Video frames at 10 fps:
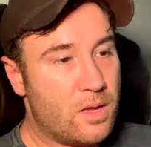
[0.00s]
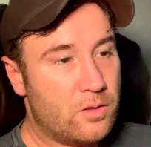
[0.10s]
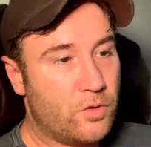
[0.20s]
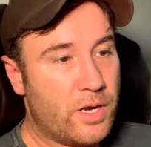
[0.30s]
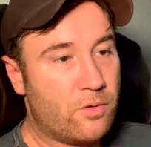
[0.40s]

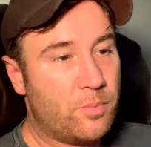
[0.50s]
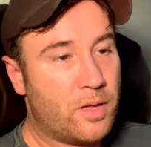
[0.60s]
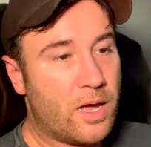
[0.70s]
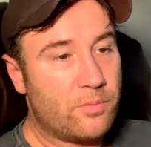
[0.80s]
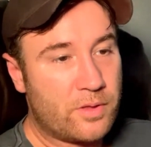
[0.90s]
LordHair
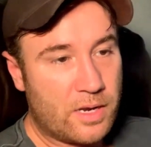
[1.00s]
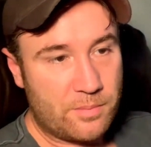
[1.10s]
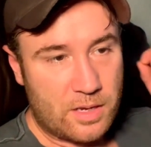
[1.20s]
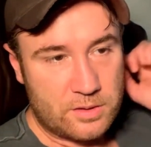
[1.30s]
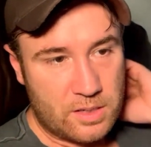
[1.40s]
replied with an
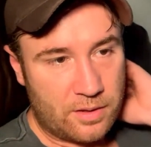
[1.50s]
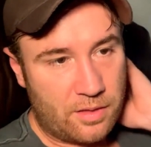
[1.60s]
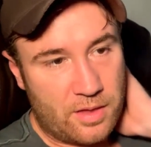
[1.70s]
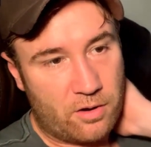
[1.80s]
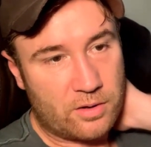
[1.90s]
email saying
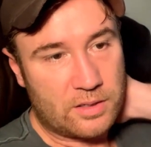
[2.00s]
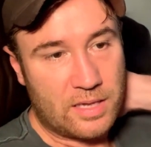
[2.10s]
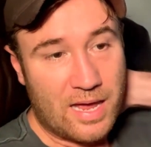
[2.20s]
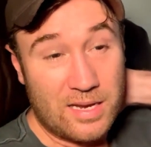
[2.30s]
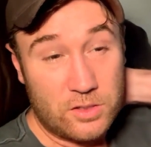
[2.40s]
that there are
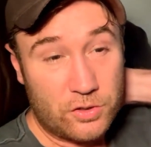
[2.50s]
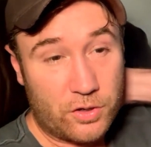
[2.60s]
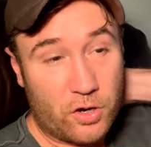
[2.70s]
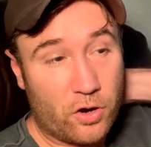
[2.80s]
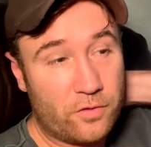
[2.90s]
delays due to
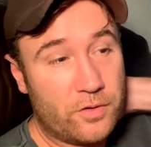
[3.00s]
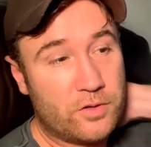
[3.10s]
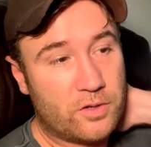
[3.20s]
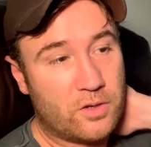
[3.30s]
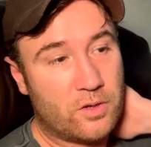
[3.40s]
COVID,
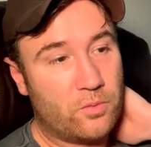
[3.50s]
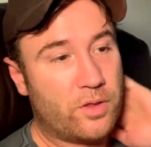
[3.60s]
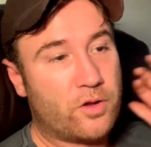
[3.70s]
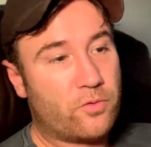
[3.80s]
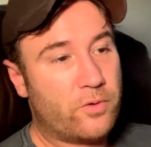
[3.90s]
with
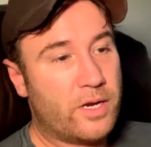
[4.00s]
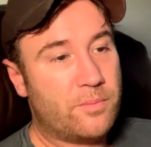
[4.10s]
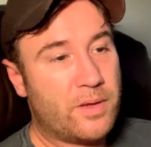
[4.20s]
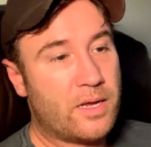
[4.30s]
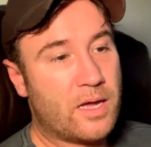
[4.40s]
Korea
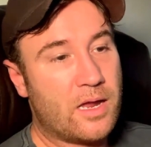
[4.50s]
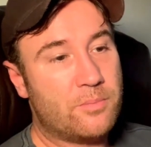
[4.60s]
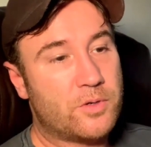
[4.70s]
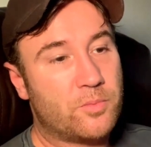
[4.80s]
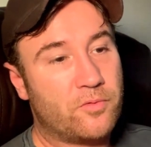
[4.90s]
being unable
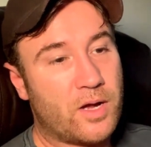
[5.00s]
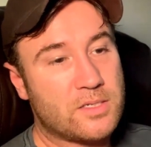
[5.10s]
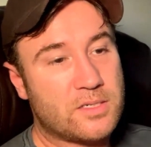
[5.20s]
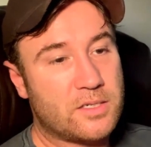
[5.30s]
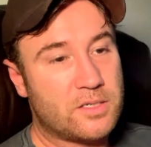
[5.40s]
to provide
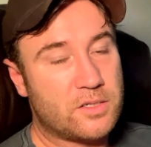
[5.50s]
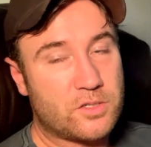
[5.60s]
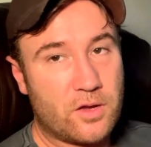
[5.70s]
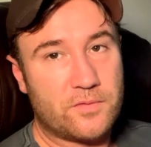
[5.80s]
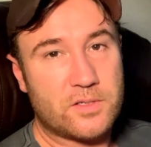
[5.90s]
stitching
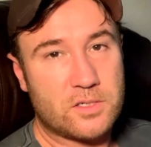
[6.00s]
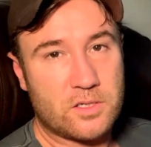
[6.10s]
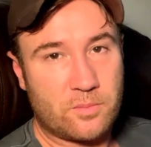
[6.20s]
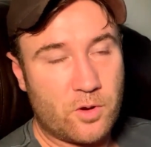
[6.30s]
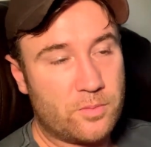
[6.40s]
services at
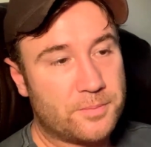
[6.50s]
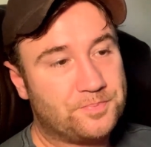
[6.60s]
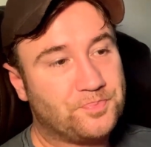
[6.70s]
the moment.